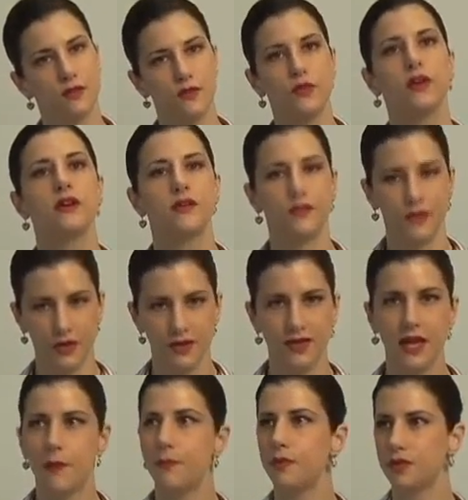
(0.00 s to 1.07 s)
for
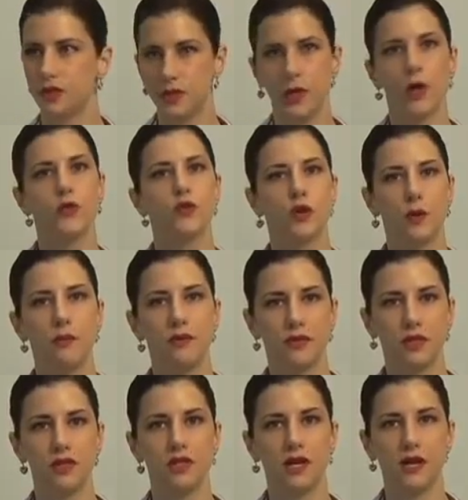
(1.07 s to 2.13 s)
example, your clothes are up in the
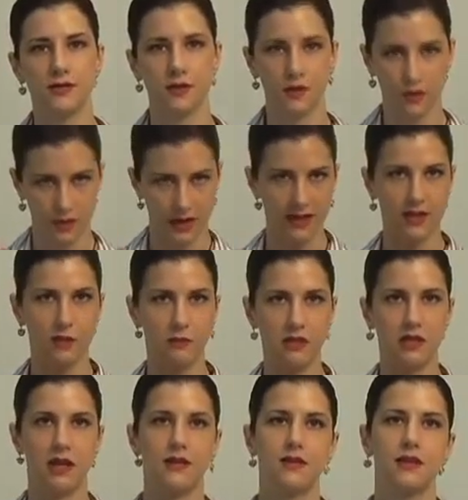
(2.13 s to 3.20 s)
closet, so that's going to be
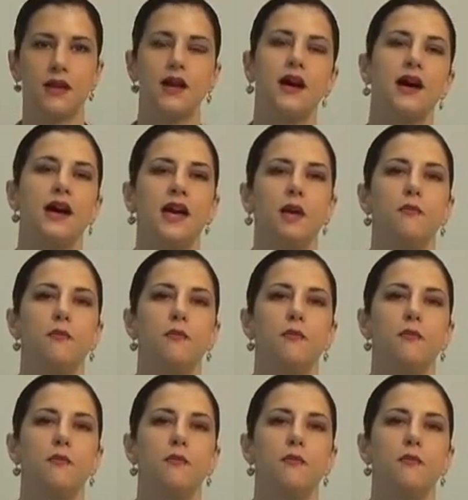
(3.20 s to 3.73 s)
nice and high.